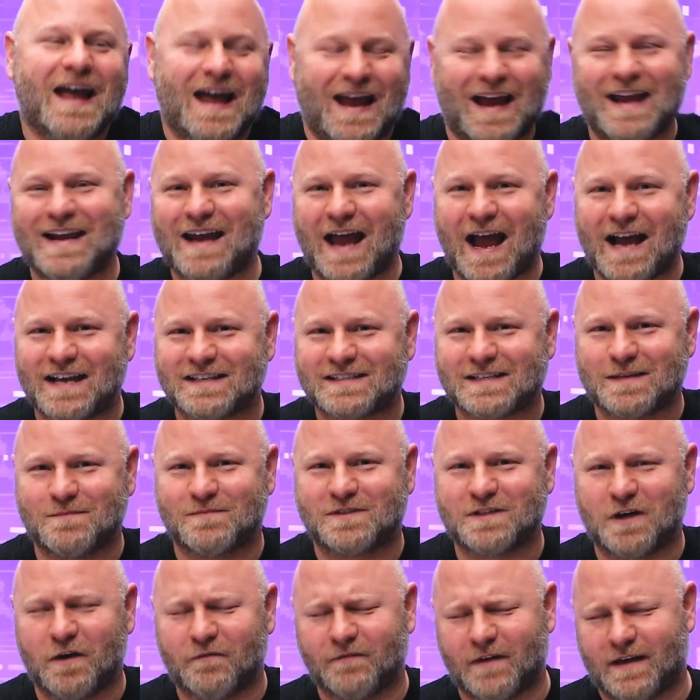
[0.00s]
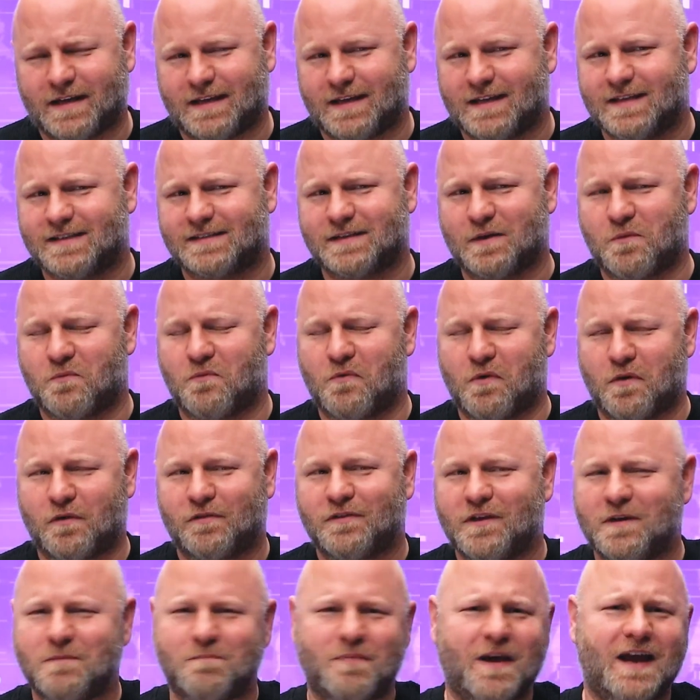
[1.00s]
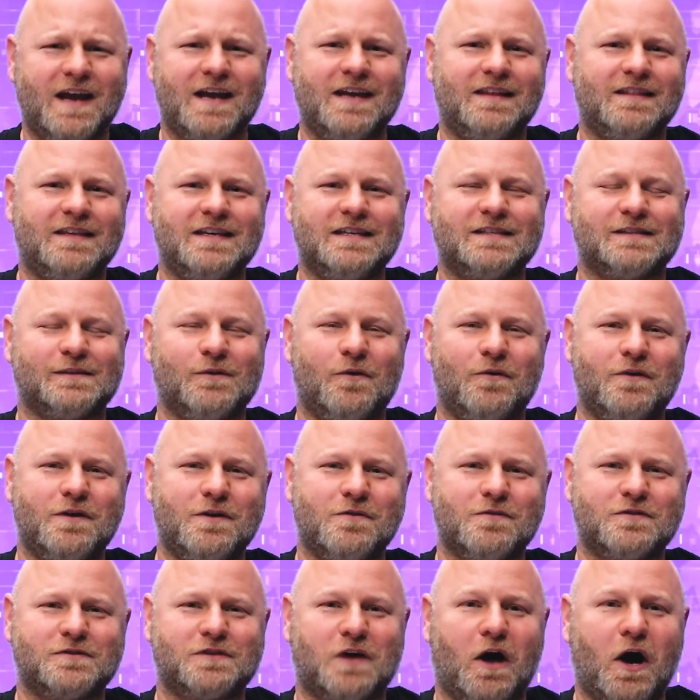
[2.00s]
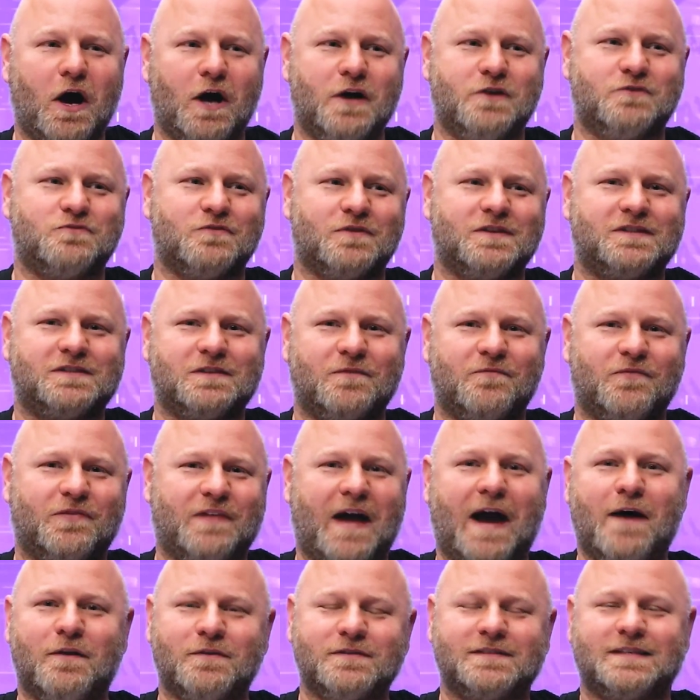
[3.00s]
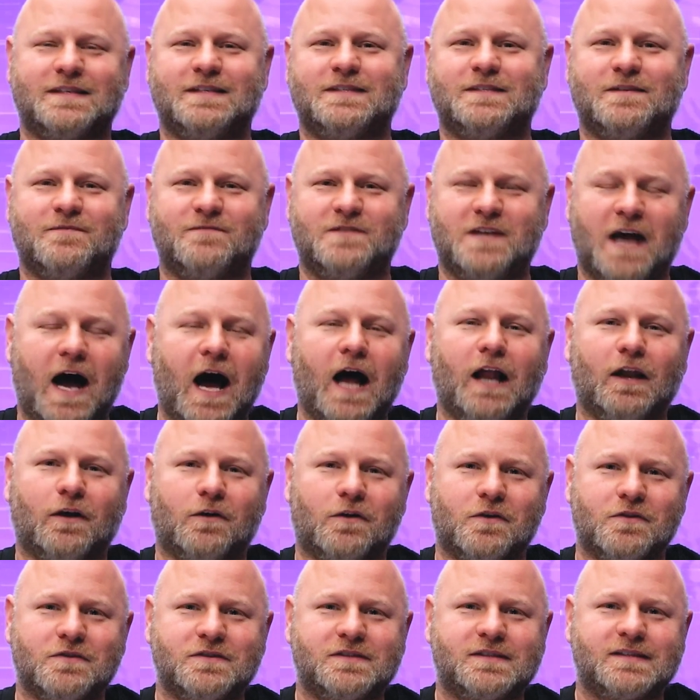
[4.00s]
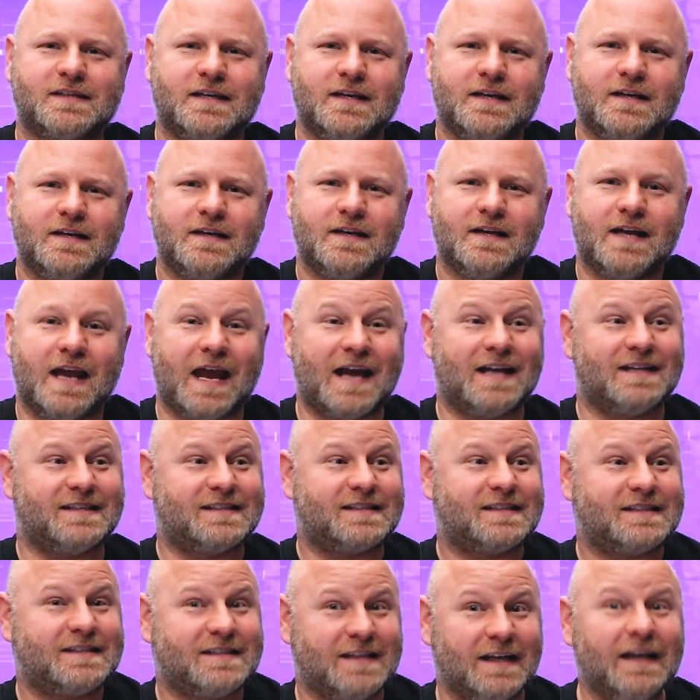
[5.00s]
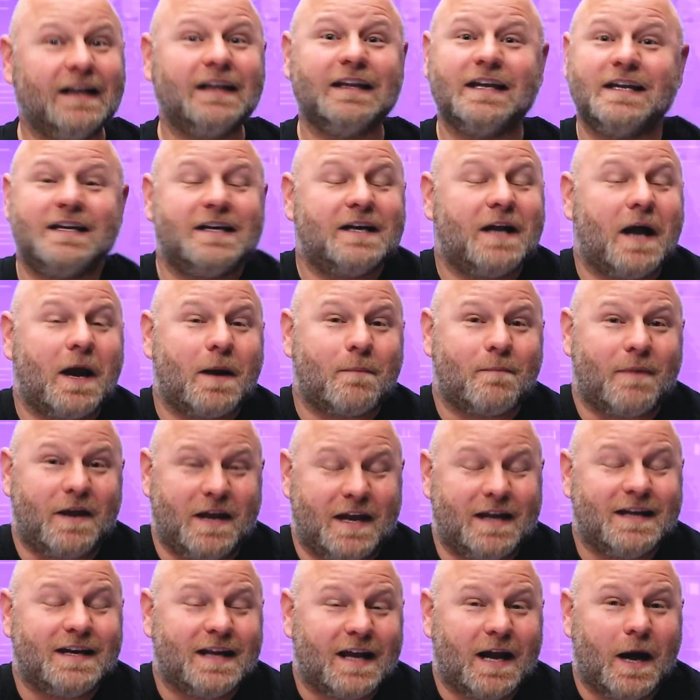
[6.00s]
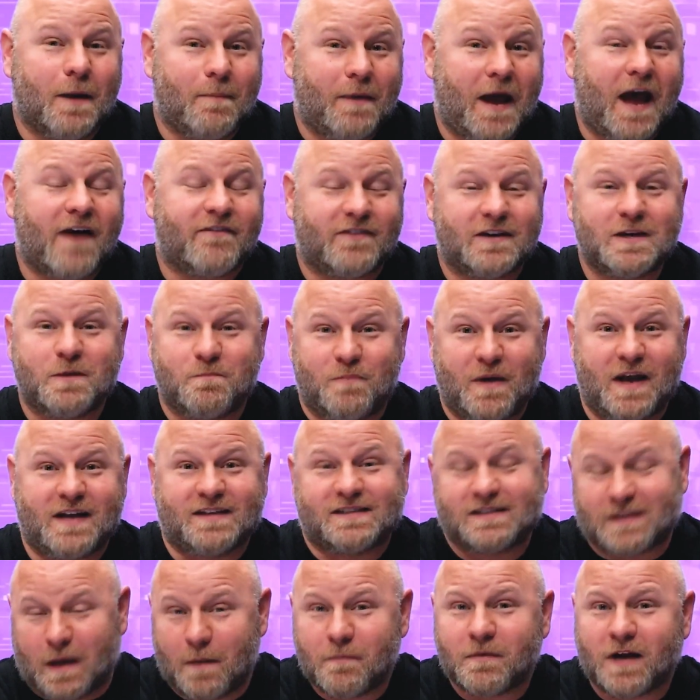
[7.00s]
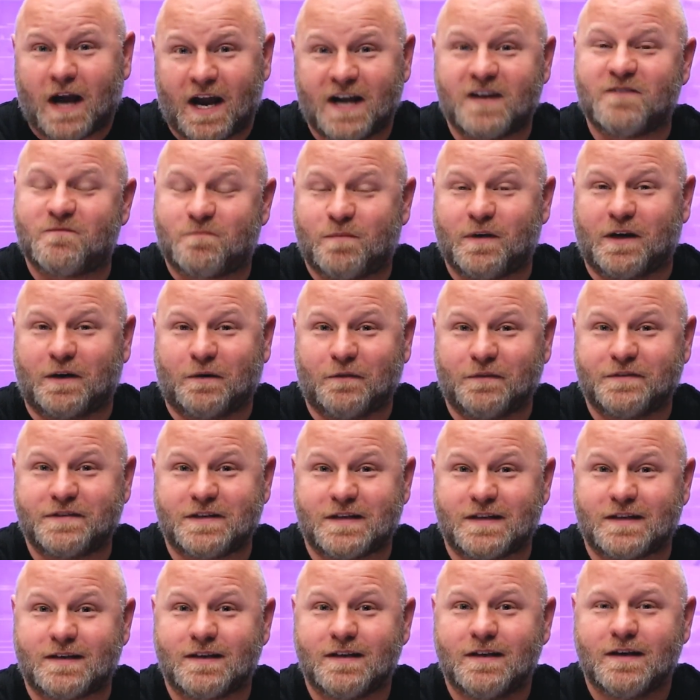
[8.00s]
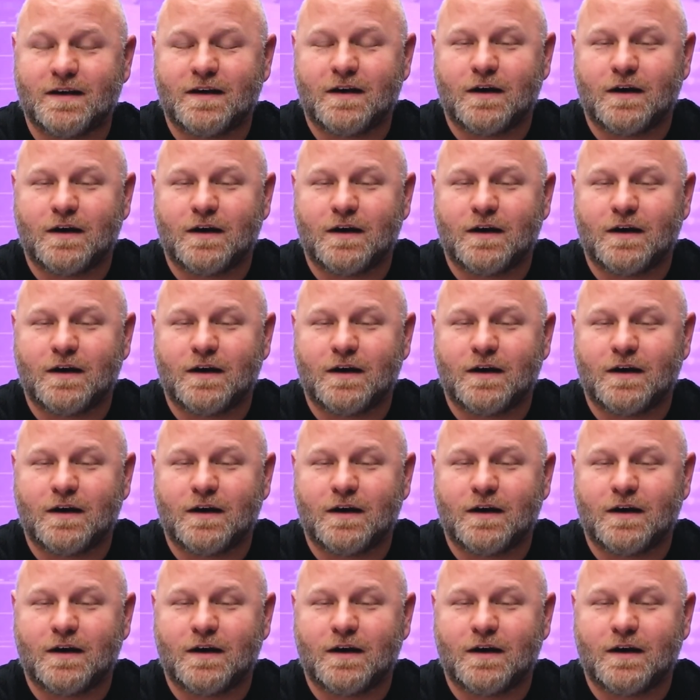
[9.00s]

and ask himself, like, is it worth it paying these lawyers hundreds of thousands of dollars and still ending up having to pay some kind of penalty?